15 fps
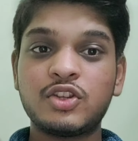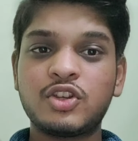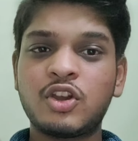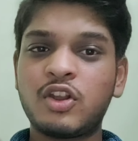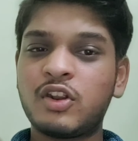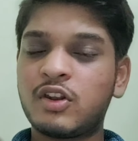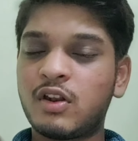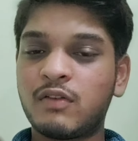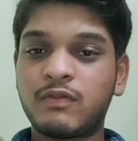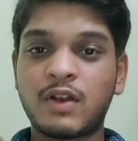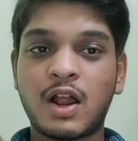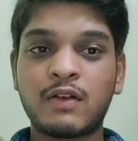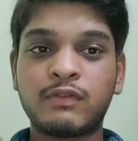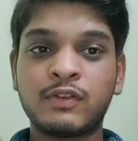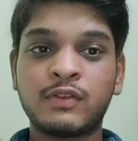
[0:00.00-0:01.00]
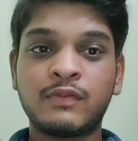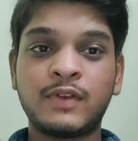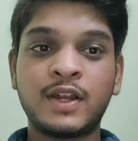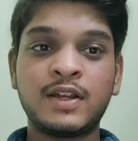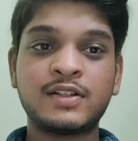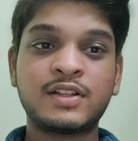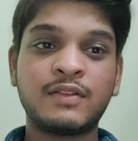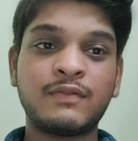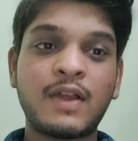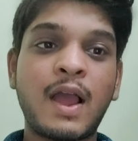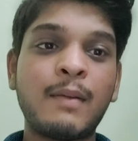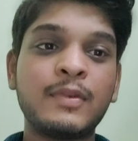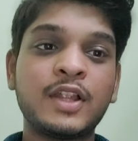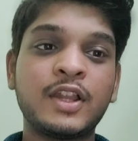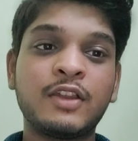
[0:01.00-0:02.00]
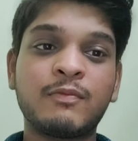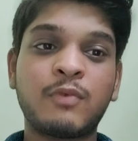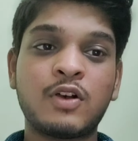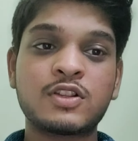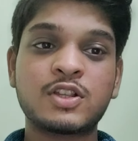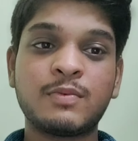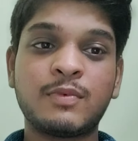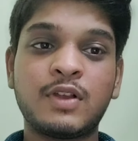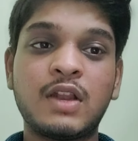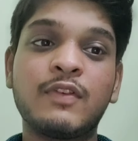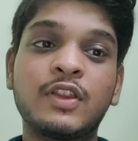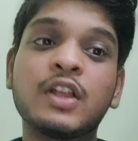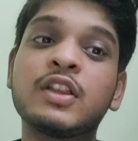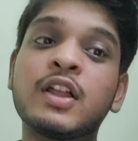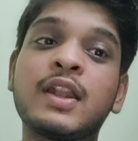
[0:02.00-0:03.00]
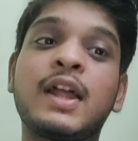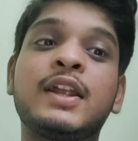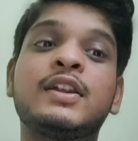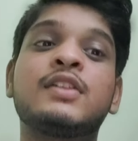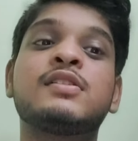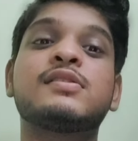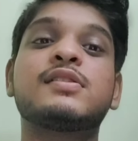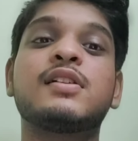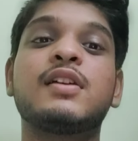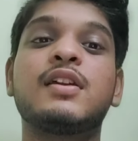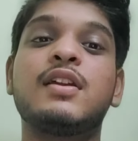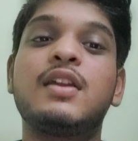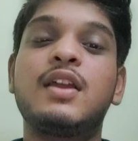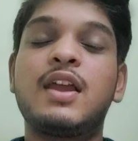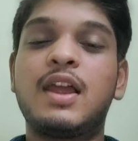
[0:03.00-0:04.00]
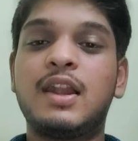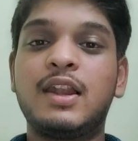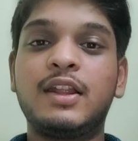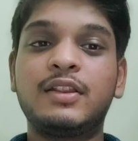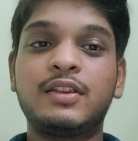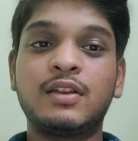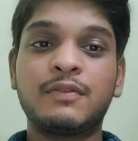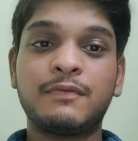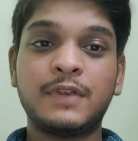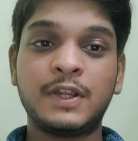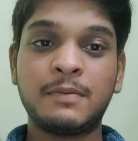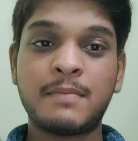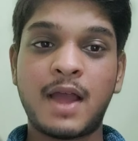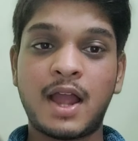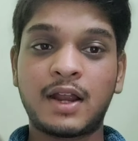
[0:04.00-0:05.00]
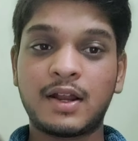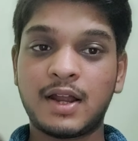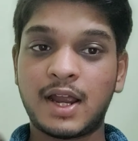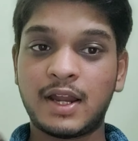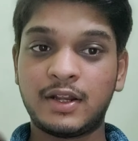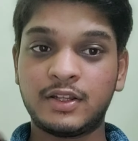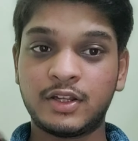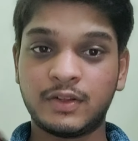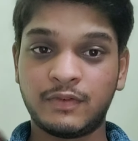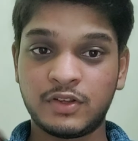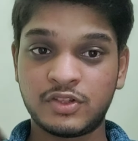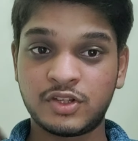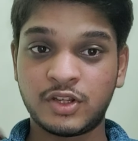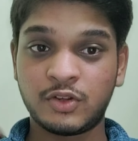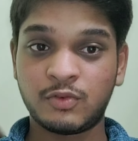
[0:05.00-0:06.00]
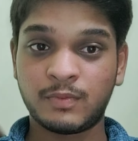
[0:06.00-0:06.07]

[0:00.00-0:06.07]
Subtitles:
Share a rough draft with friends and family, and if possible, with other writers, and let their feedback guide the revision